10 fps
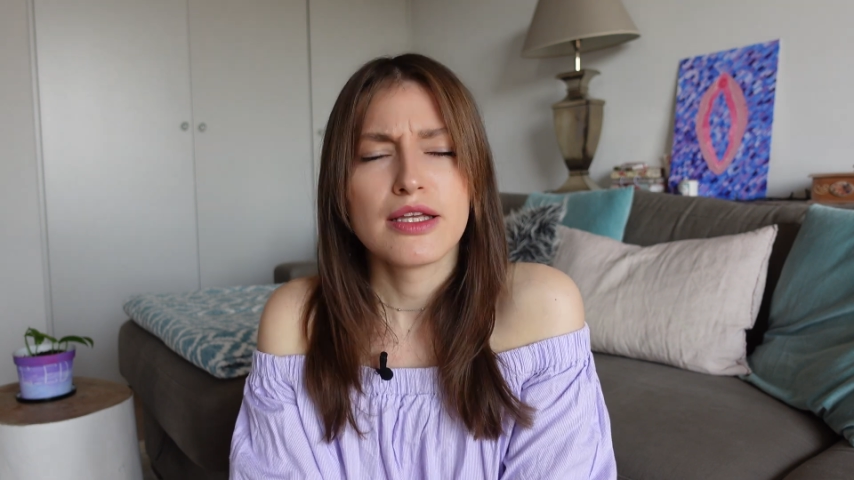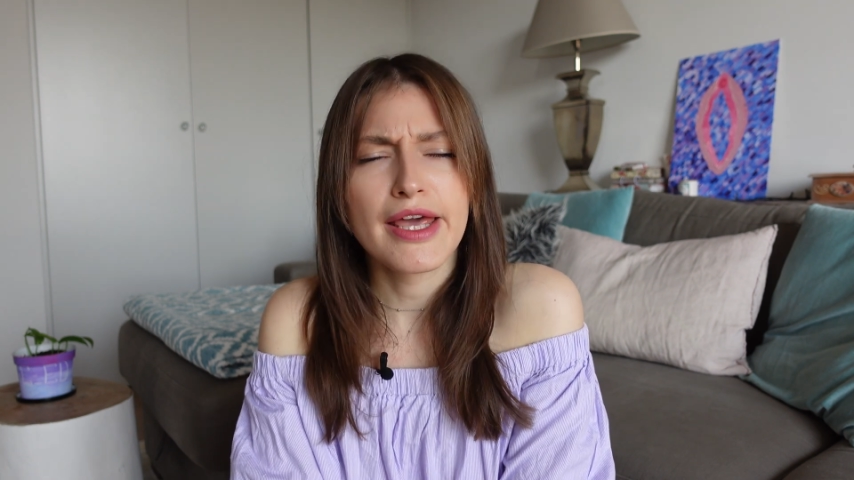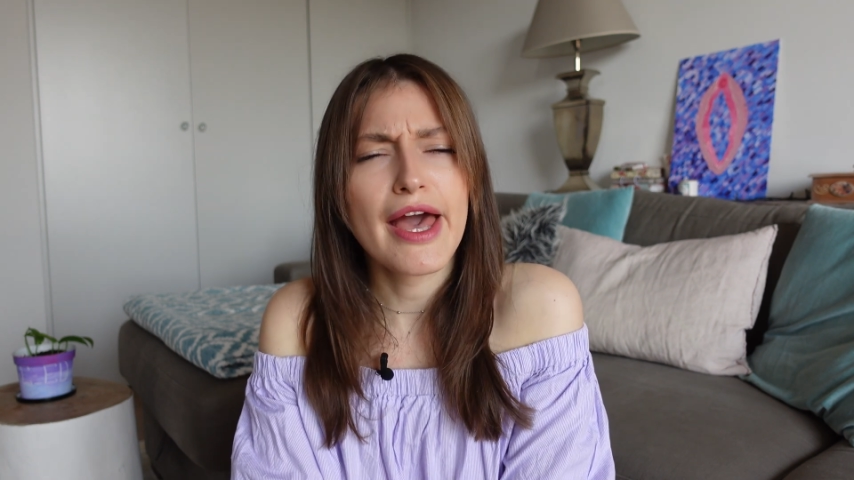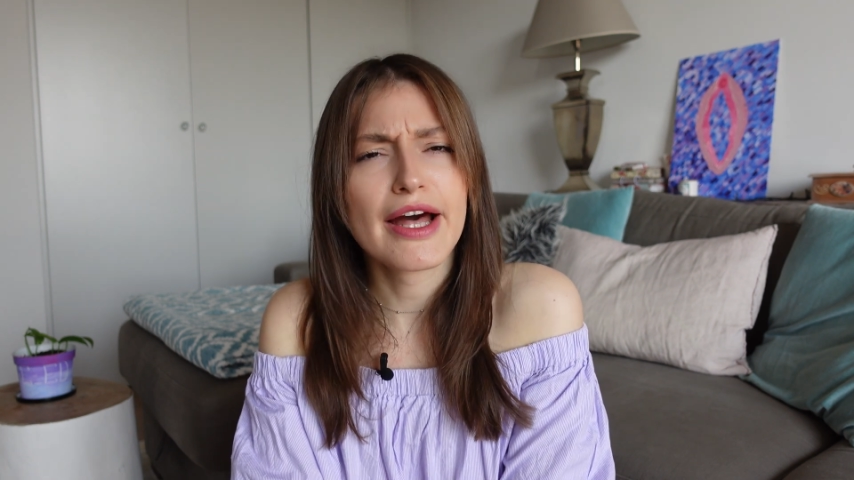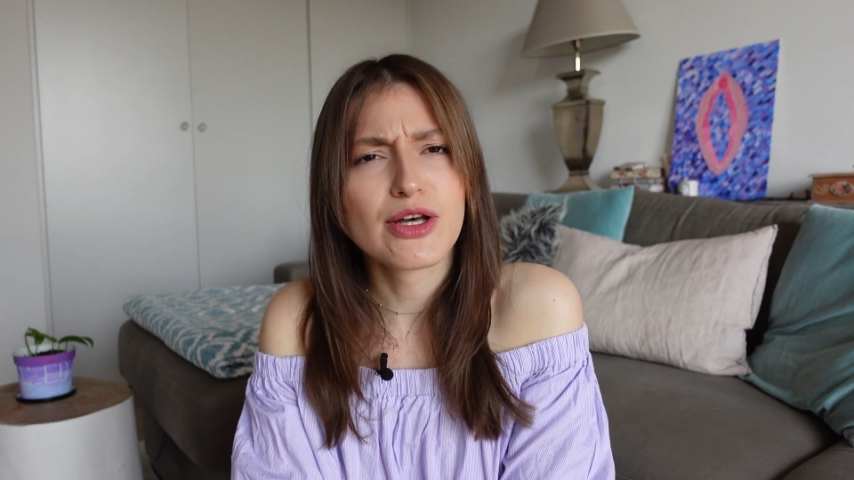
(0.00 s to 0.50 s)

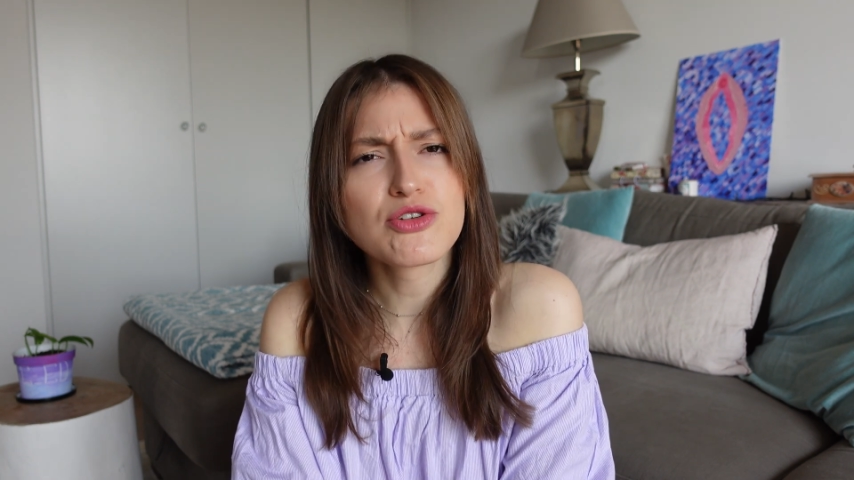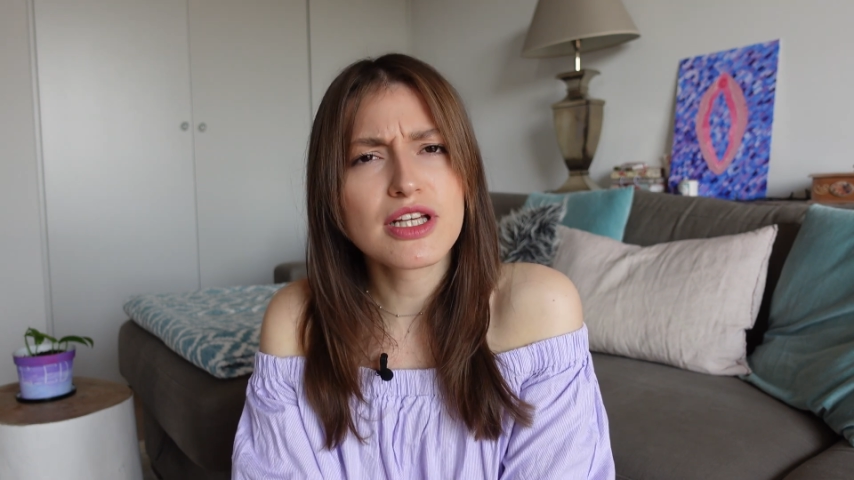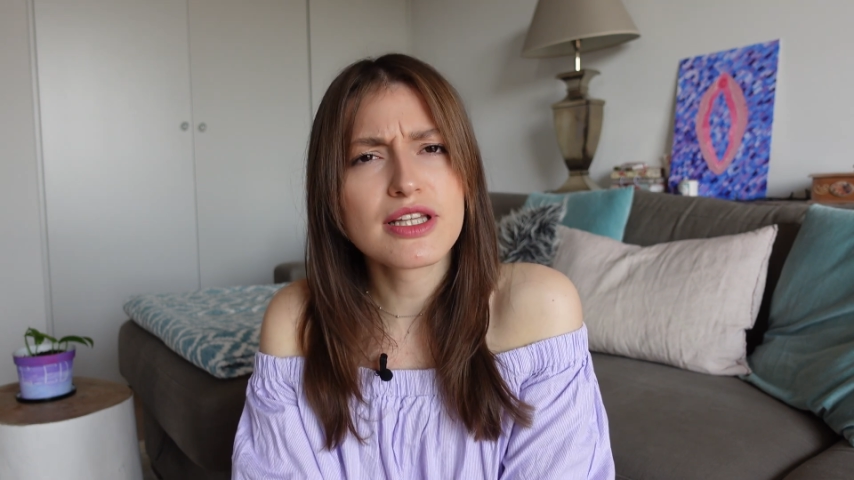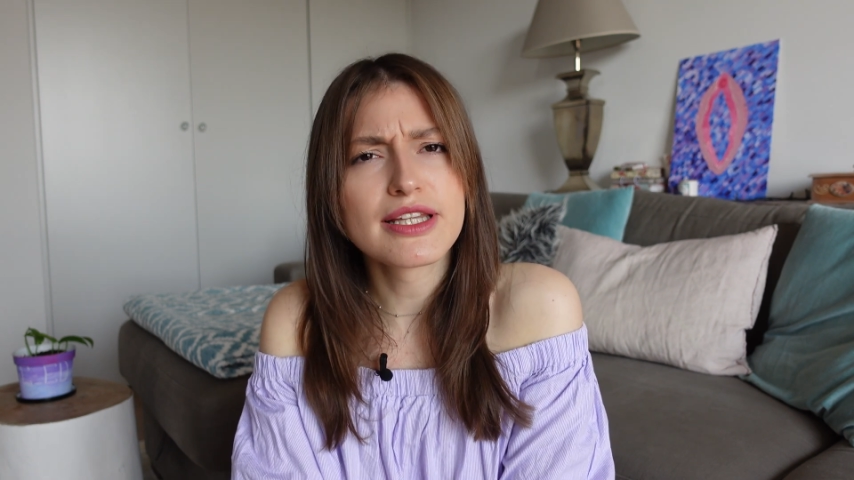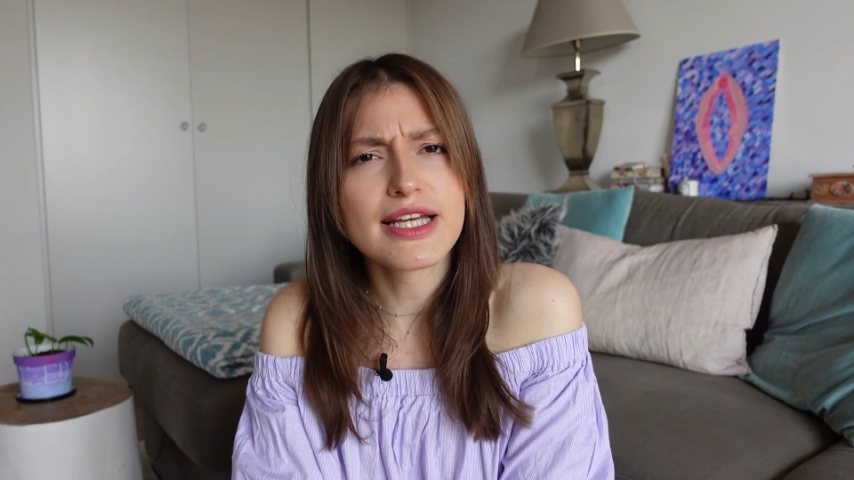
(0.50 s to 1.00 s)
Yeah, those
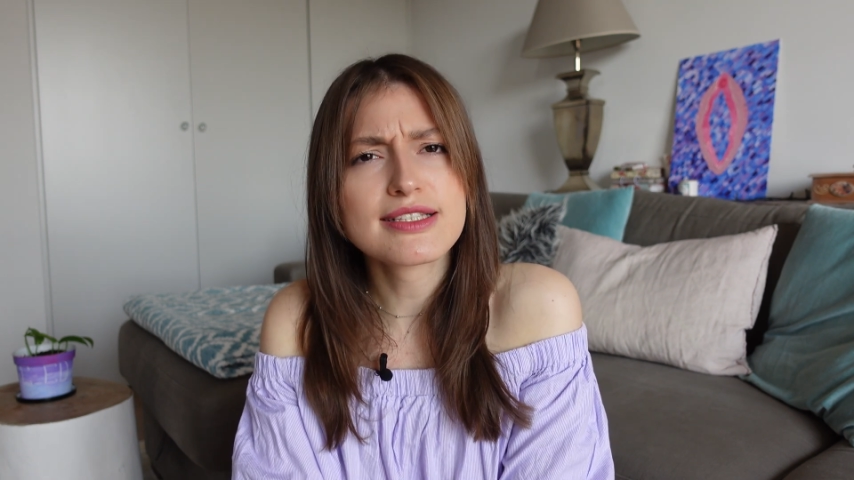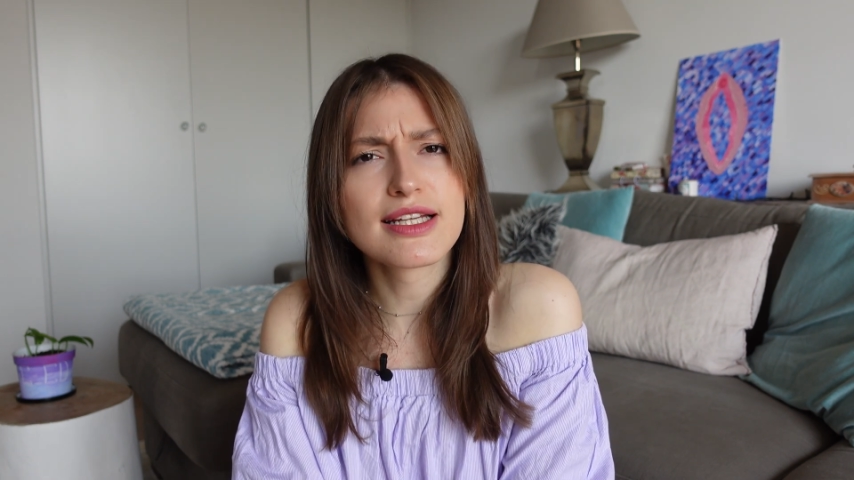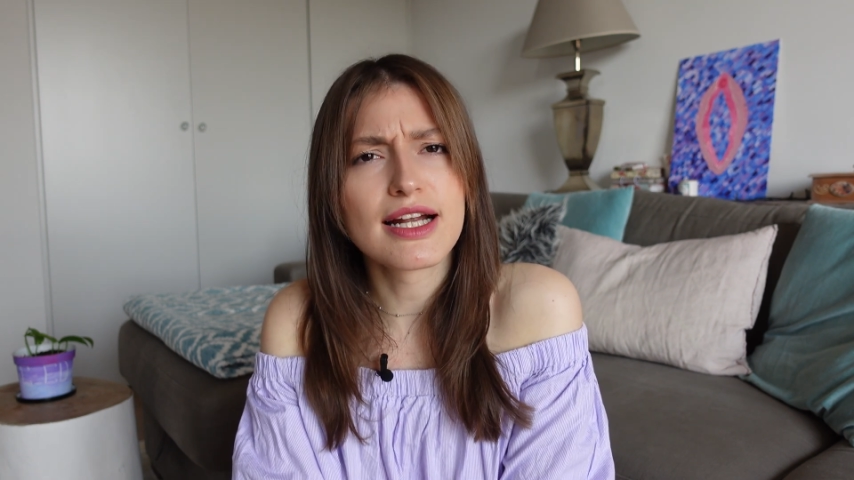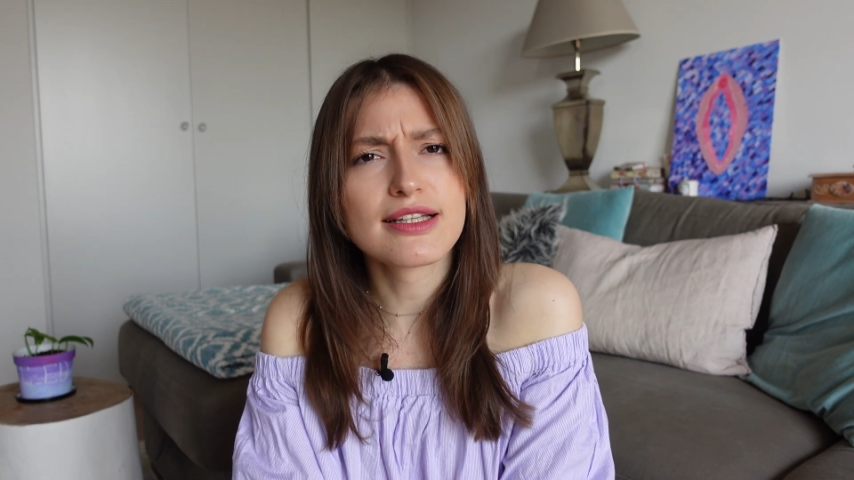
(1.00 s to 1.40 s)
are the things that I